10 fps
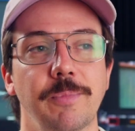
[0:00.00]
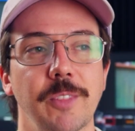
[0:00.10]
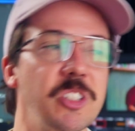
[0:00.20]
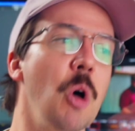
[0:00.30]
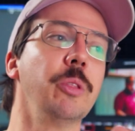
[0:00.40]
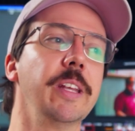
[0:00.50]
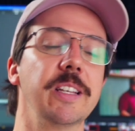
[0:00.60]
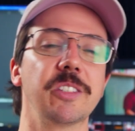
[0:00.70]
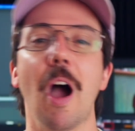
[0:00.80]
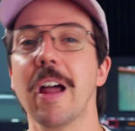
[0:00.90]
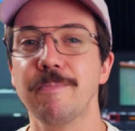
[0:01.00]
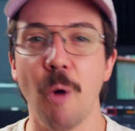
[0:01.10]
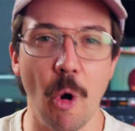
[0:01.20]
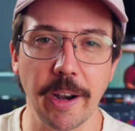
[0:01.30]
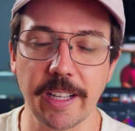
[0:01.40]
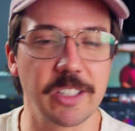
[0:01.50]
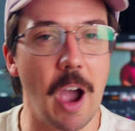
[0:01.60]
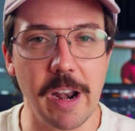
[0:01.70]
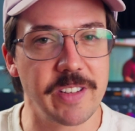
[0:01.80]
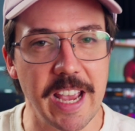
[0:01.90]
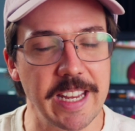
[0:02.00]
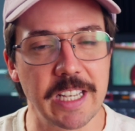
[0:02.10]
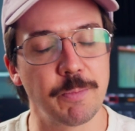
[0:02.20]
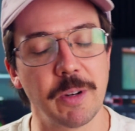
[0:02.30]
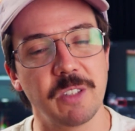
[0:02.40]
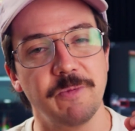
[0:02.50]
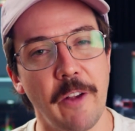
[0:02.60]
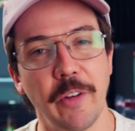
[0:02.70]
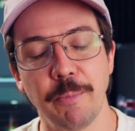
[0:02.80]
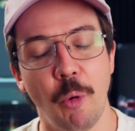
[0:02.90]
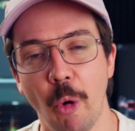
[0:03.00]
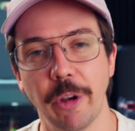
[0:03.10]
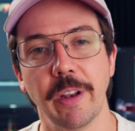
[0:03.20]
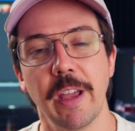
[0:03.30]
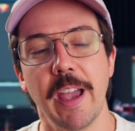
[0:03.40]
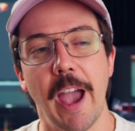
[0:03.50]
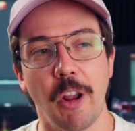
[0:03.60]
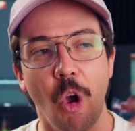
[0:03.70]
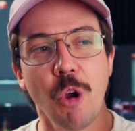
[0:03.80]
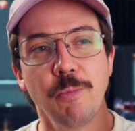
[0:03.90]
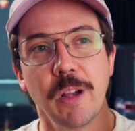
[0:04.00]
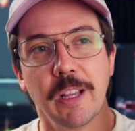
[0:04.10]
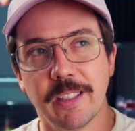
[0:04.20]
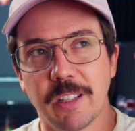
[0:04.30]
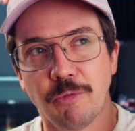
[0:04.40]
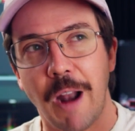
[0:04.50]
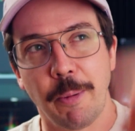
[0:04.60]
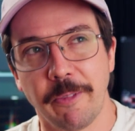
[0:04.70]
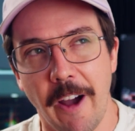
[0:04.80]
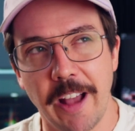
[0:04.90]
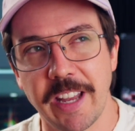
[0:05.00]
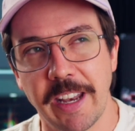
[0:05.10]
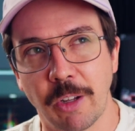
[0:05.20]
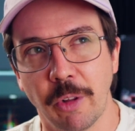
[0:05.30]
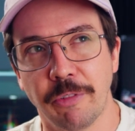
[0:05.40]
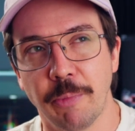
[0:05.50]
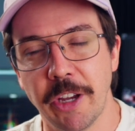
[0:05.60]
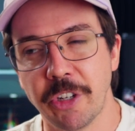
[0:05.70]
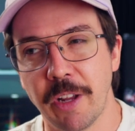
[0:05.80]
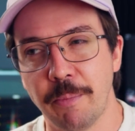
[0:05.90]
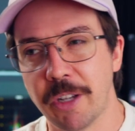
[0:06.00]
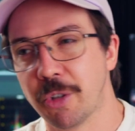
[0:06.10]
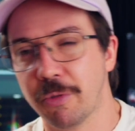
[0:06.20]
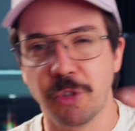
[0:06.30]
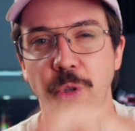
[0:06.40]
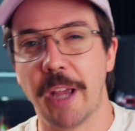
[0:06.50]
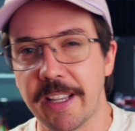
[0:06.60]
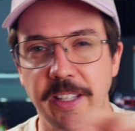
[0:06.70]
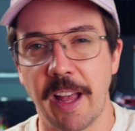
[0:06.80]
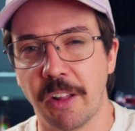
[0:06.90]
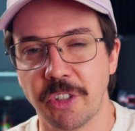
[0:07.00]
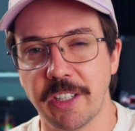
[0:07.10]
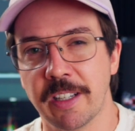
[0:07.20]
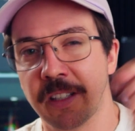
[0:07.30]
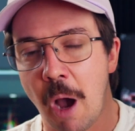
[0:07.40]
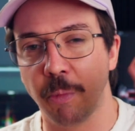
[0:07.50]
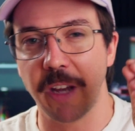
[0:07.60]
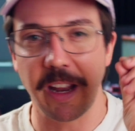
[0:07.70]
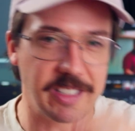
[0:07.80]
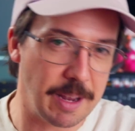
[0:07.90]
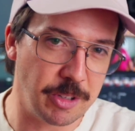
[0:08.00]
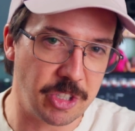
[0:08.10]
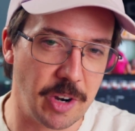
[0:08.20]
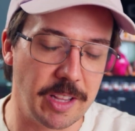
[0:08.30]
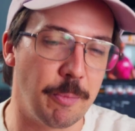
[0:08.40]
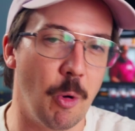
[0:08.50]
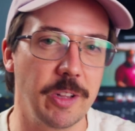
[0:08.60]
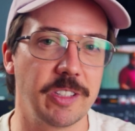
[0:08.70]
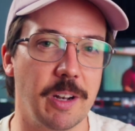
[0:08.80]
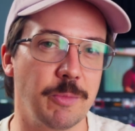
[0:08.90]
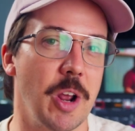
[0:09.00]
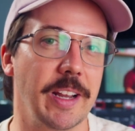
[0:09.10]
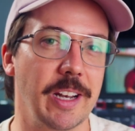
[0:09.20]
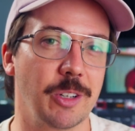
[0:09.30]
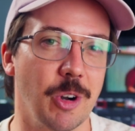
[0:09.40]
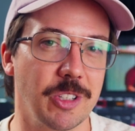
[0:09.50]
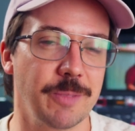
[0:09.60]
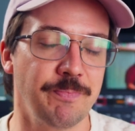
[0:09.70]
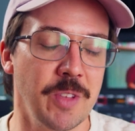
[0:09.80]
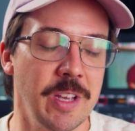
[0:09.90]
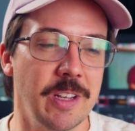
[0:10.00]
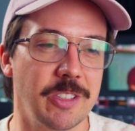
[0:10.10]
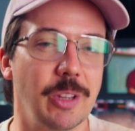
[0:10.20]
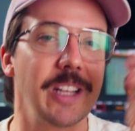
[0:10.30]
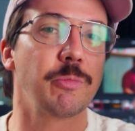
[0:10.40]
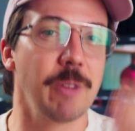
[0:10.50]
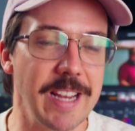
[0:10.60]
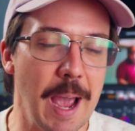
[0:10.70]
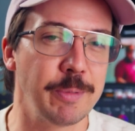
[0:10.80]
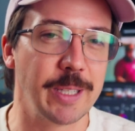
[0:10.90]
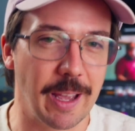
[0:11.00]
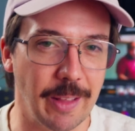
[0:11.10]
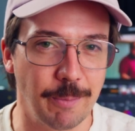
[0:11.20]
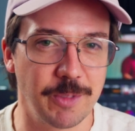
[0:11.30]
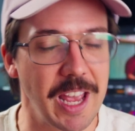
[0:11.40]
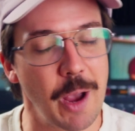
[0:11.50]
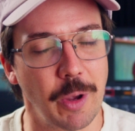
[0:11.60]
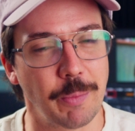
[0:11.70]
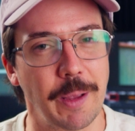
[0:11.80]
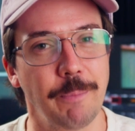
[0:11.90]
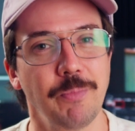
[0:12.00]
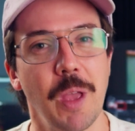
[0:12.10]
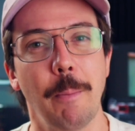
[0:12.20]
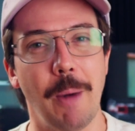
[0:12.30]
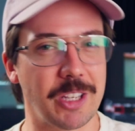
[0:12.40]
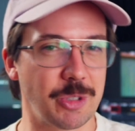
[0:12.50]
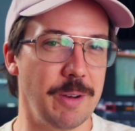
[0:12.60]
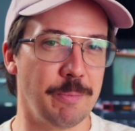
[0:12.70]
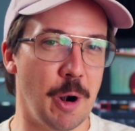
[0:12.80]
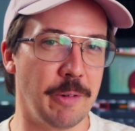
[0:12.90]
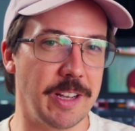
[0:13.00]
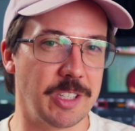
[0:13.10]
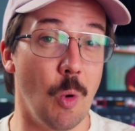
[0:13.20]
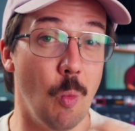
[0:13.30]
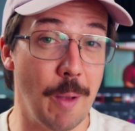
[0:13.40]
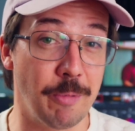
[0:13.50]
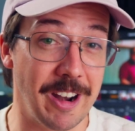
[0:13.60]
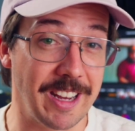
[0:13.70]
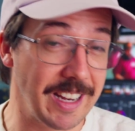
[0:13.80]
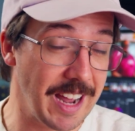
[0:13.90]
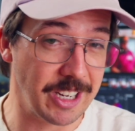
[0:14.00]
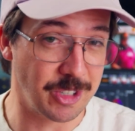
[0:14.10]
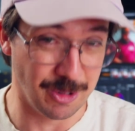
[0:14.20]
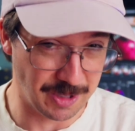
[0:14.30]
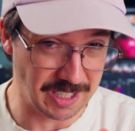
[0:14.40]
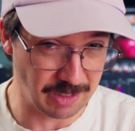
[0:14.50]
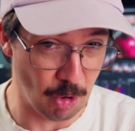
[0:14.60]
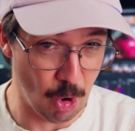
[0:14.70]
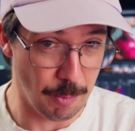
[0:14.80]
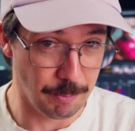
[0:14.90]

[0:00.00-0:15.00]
This whole thing is kind of boring, it's kind of tedious, but it's very important, and I hope this rapid fire technical information and my sort of suitcase analogy has helped demonstrate the points that I'm trying to get across. So let's recap together. Say it with me. Master in ProRes, web ready in H.264.